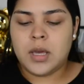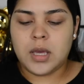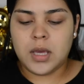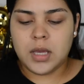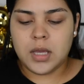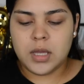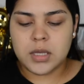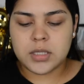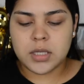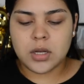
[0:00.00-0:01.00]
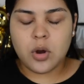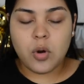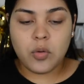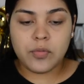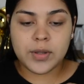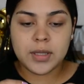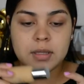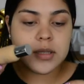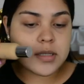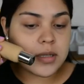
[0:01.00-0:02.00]
And hopefully
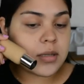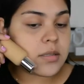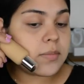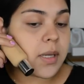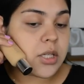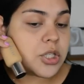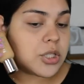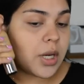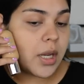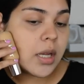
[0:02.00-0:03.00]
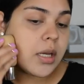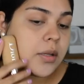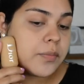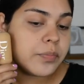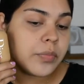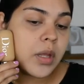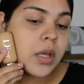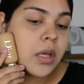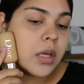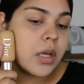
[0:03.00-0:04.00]
this is my shade.
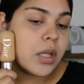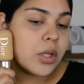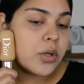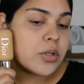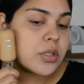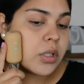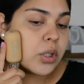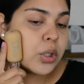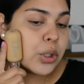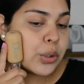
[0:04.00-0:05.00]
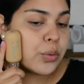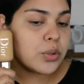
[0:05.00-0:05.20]
It looks a little